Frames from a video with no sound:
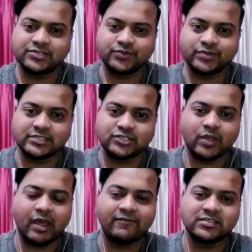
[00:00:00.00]
students
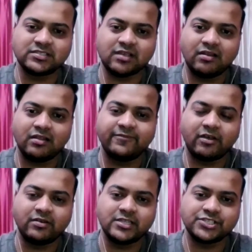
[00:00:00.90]
to have a solid
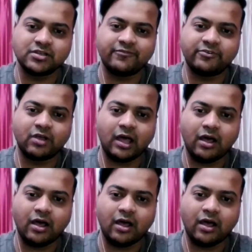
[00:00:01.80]
foundation of our